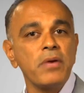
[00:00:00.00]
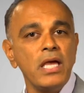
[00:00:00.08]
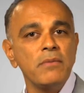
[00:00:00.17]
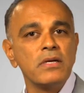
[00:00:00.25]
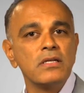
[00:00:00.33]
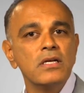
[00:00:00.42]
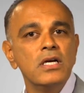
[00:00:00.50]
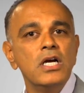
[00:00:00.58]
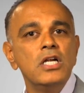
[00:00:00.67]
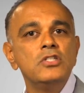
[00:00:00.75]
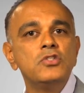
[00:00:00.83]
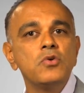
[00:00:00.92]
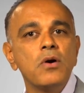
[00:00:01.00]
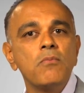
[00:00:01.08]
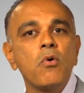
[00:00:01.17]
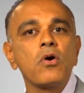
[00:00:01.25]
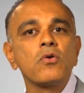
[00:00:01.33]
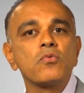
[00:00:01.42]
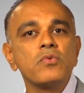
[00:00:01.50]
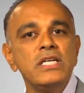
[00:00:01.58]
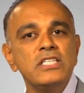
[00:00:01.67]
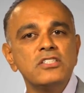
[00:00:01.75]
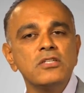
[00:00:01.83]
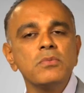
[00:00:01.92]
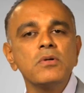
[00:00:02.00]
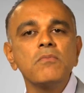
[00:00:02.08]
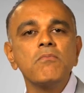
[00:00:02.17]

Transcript: payment to a more reasonable